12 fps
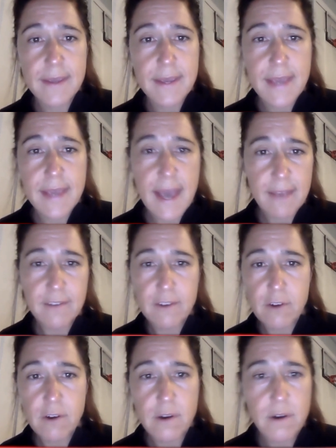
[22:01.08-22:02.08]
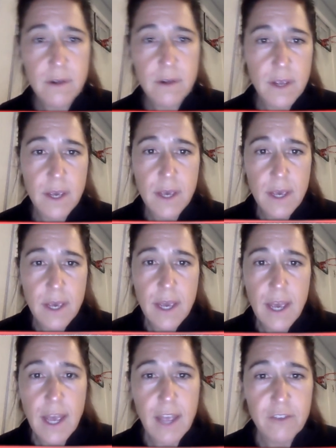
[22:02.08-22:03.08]
Cassie Turner.
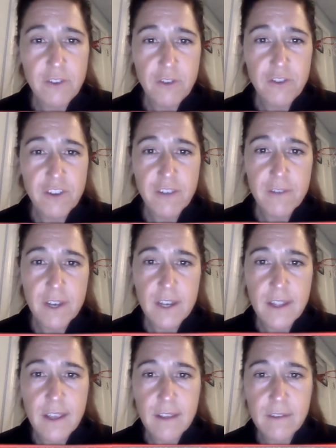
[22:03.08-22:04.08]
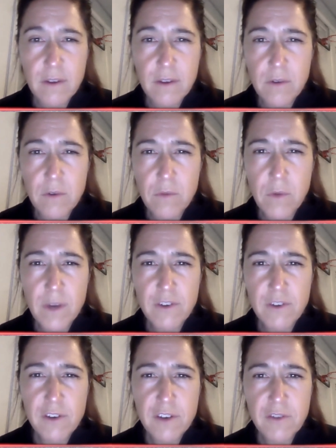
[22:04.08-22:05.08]
As you shifted to this, what
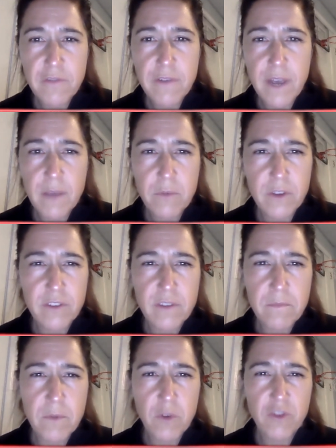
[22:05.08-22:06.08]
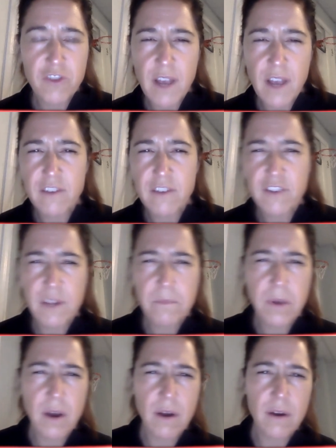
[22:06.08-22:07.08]
did you find was the most challenging
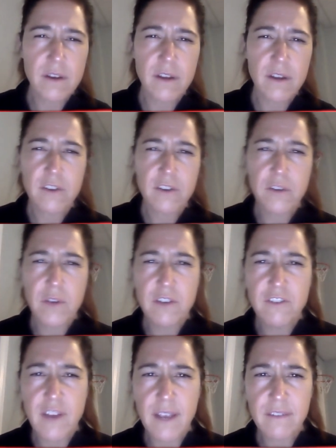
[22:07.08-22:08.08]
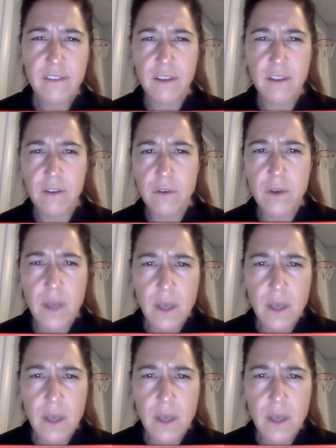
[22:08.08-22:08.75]
part to adjust to?